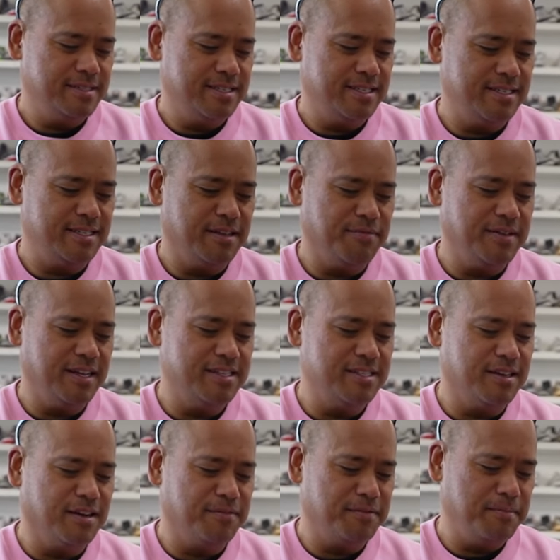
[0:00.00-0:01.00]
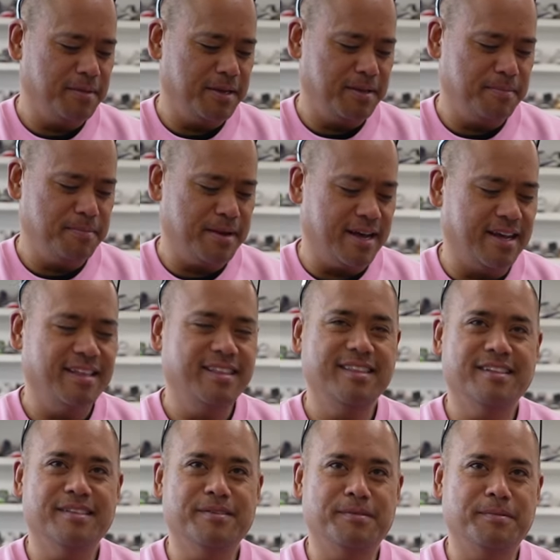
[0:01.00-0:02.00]
yeah, stuff that's off the beaten path
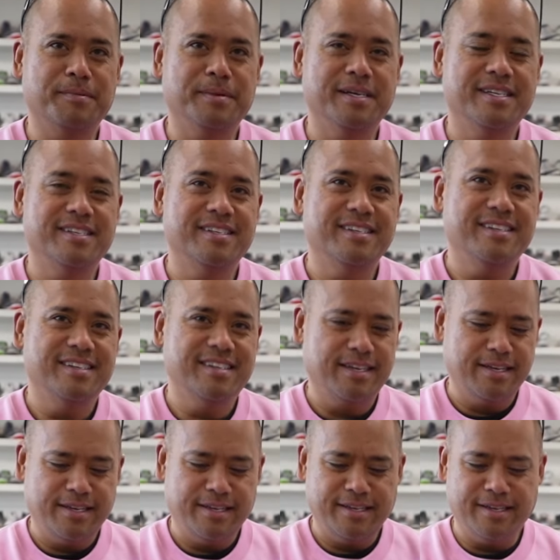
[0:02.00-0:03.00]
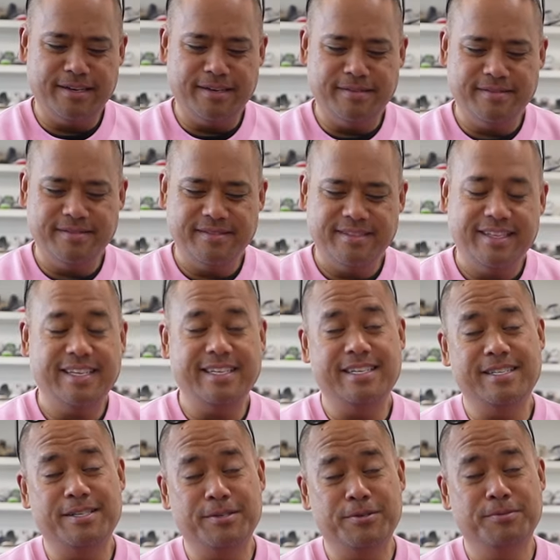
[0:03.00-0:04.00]
a little bit. I feel ya. You know, like
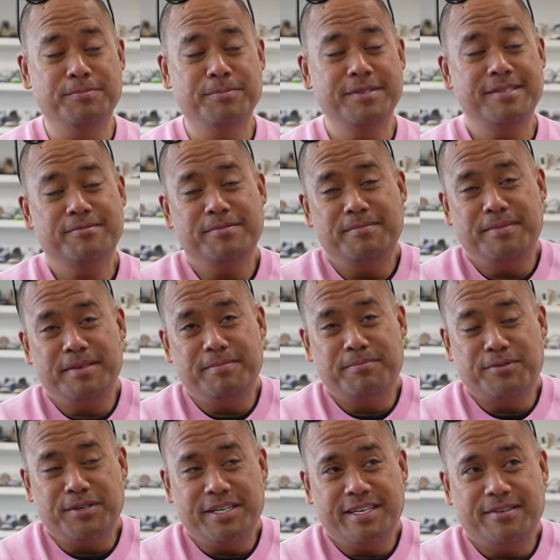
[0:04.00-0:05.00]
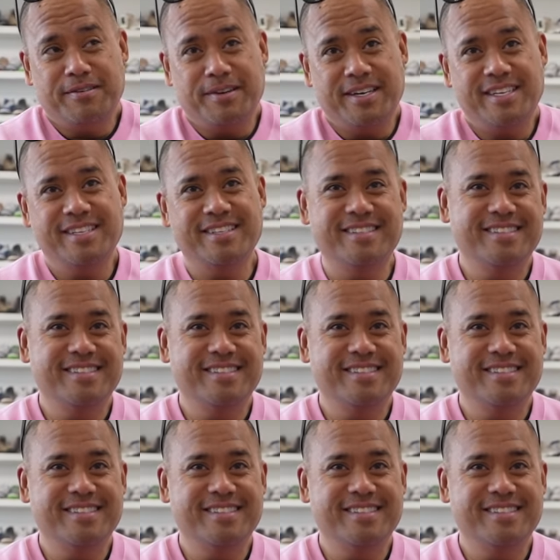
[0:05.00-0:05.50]
the Dooms would be pretty great.